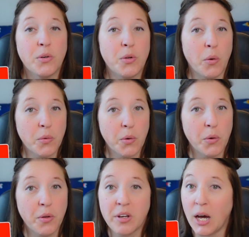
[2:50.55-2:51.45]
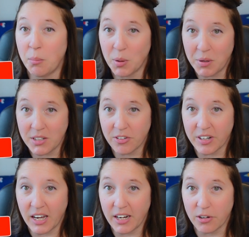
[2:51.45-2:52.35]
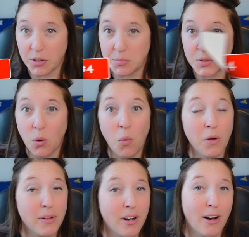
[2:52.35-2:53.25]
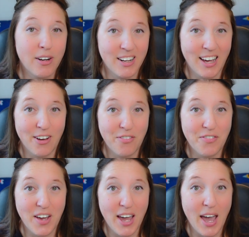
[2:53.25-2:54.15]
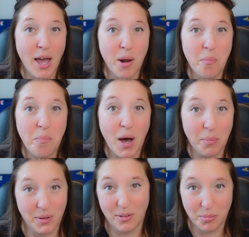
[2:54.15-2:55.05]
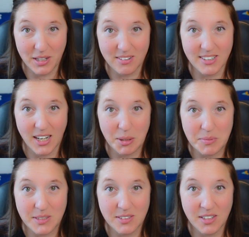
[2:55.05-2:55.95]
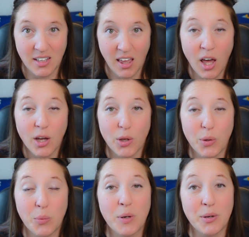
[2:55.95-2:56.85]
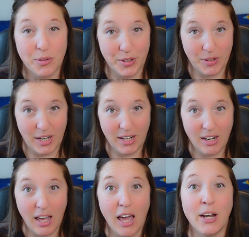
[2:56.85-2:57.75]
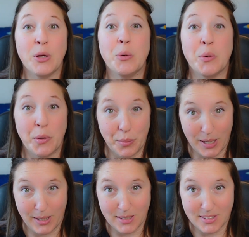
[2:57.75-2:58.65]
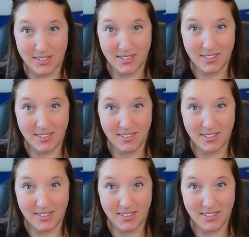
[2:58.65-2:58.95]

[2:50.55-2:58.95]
don't go to the complimentary dining rooms or the garden cafe at popular meal times. You will regret it and you will wait.